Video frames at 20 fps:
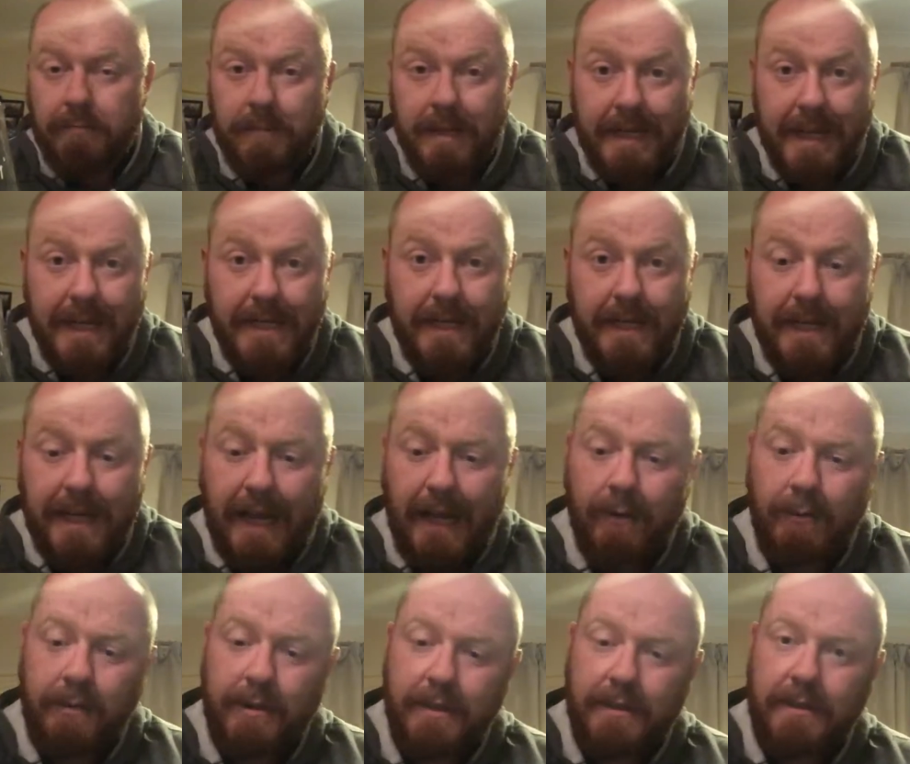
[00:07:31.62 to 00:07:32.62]
but there you
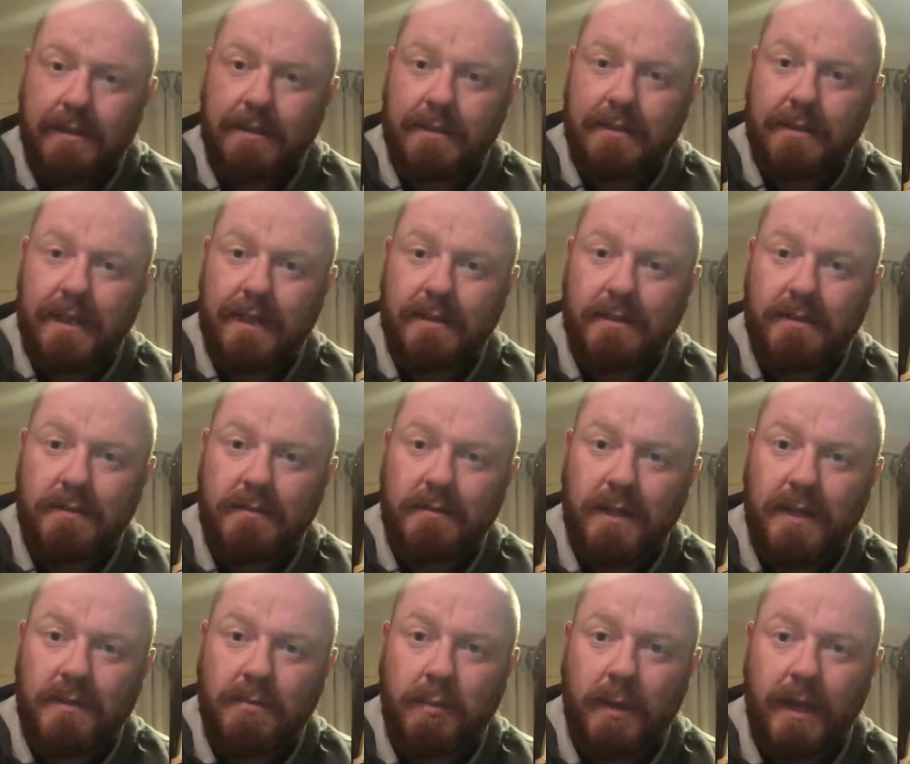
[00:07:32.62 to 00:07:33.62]
go. It's it's
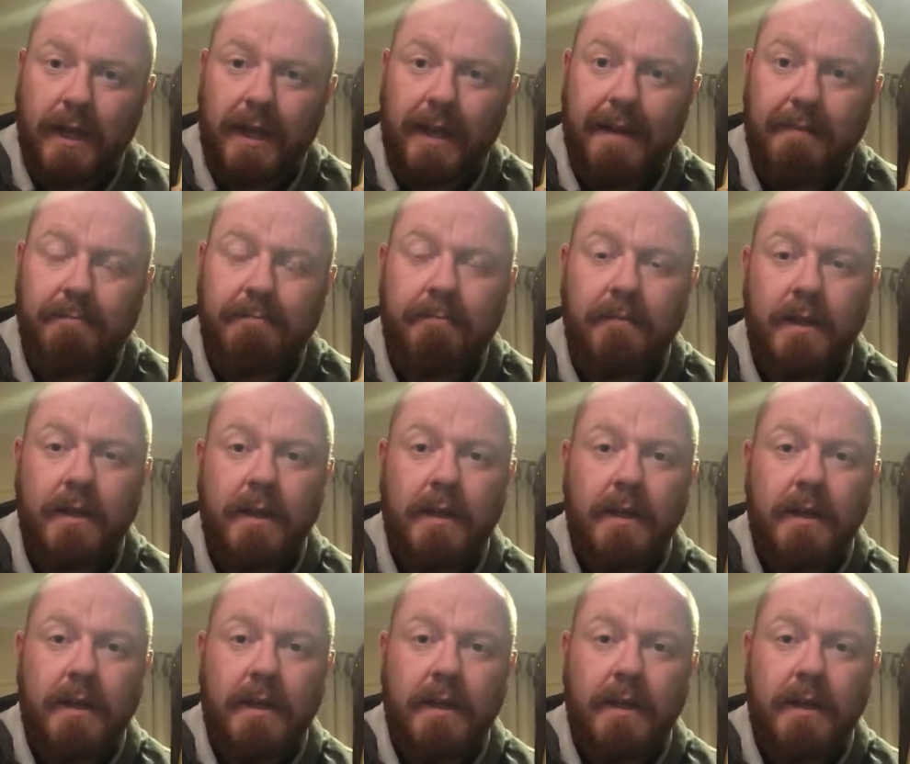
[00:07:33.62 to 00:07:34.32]
it's one of them.